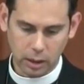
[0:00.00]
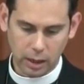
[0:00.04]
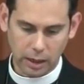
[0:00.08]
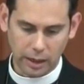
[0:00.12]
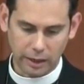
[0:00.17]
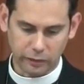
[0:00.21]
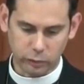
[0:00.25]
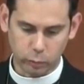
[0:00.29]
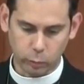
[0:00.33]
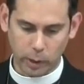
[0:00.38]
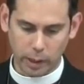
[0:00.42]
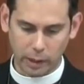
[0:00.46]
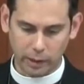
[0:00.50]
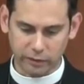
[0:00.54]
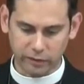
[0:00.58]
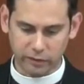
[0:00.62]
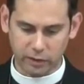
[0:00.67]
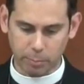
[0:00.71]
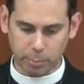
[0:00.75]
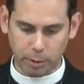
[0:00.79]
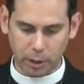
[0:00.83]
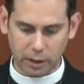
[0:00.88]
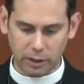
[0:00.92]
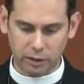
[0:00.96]
as well as
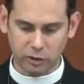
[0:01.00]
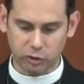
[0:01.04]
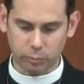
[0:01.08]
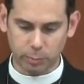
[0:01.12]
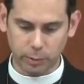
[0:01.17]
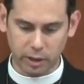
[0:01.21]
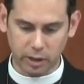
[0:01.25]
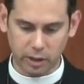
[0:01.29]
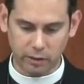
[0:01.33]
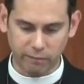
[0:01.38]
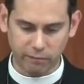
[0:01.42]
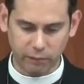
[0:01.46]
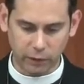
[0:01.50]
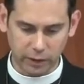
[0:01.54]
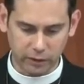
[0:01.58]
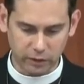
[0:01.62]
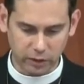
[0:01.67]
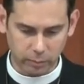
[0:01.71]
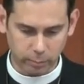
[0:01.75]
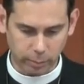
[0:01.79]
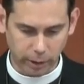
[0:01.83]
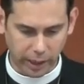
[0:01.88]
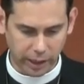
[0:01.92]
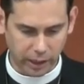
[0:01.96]
the punishment
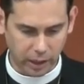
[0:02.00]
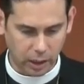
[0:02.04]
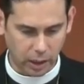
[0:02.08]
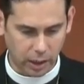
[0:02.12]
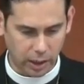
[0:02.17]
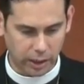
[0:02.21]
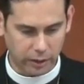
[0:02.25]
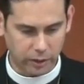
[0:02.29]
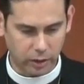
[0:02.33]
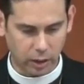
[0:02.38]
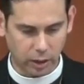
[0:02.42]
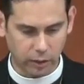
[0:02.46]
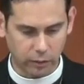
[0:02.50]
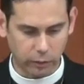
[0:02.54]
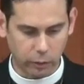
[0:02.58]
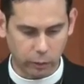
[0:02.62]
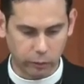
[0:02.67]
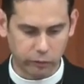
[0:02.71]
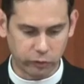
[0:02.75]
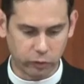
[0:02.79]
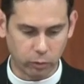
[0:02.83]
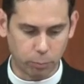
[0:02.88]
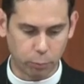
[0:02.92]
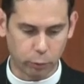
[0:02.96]
inflicted by God on
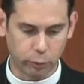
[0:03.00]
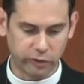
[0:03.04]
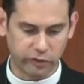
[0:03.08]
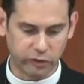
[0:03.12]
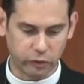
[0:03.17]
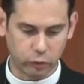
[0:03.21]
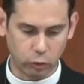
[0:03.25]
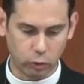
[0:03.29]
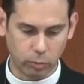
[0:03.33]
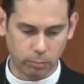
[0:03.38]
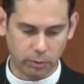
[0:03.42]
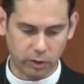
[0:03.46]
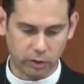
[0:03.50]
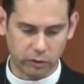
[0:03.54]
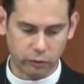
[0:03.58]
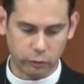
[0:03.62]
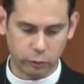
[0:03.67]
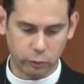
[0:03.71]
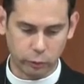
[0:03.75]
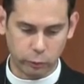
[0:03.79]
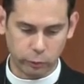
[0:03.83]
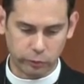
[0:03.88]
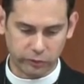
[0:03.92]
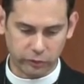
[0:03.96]
those who presumed to
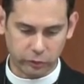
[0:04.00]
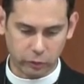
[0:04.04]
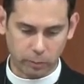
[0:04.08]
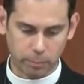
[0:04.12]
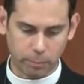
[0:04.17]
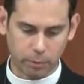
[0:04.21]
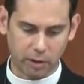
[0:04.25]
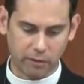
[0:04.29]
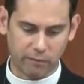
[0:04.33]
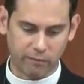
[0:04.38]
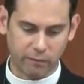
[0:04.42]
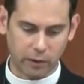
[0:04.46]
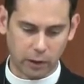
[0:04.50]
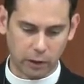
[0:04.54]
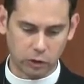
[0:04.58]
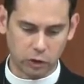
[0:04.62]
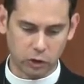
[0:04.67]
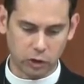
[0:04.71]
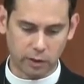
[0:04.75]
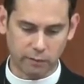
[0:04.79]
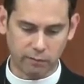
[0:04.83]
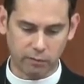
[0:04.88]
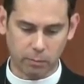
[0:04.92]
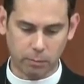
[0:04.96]
usurp a
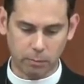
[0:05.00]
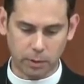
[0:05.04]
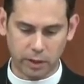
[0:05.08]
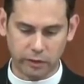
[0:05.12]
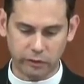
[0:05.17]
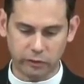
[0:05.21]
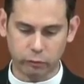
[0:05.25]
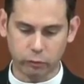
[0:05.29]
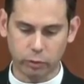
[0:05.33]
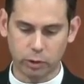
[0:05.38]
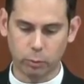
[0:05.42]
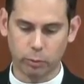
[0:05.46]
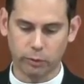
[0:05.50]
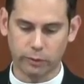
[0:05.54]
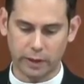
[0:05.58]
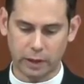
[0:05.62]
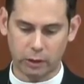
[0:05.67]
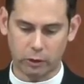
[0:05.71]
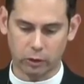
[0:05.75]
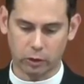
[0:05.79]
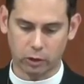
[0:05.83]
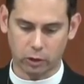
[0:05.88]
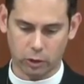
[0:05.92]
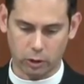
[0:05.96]
function of the ministry
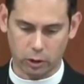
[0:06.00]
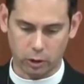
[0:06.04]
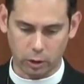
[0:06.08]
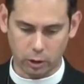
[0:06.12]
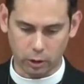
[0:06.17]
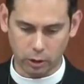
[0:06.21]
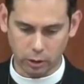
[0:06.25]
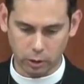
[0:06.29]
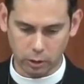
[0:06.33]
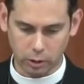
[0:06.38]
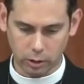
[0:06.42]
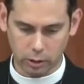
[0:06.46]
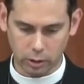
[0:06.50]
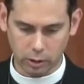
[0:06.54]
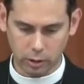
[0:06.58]
without a call,